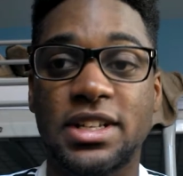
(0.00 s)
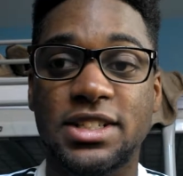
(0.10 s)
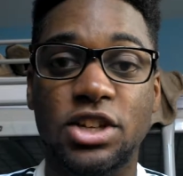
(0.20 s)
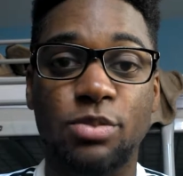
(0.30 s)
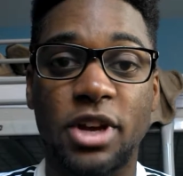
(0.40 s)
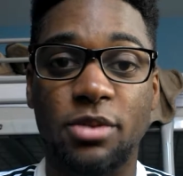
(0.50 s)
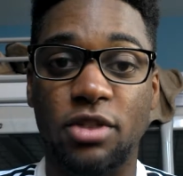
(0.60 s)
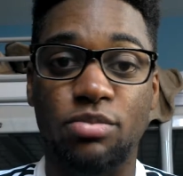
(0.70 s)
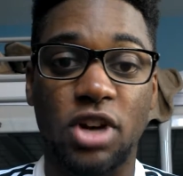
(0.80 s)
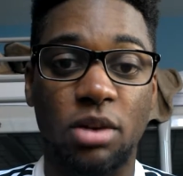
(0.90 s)
So Pep
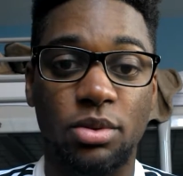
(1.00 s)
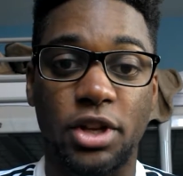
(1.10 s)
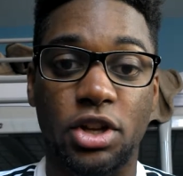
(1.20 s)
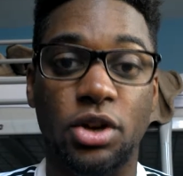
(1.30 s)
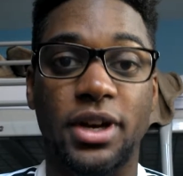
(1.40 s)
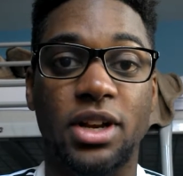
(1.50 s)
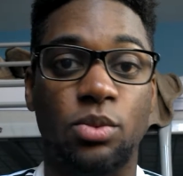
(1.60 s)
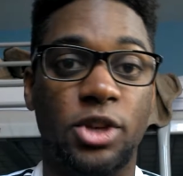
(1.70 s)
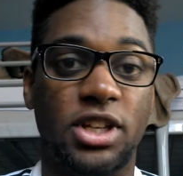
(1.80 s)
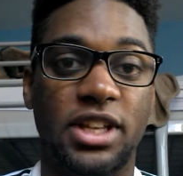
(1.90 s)
could probably go ahead and
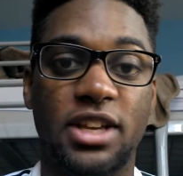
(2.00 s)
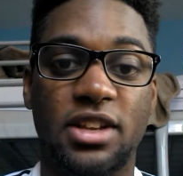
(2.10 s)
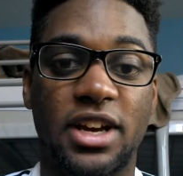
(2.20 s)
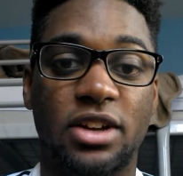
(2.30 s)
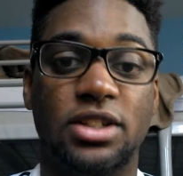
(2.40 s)
win the league now,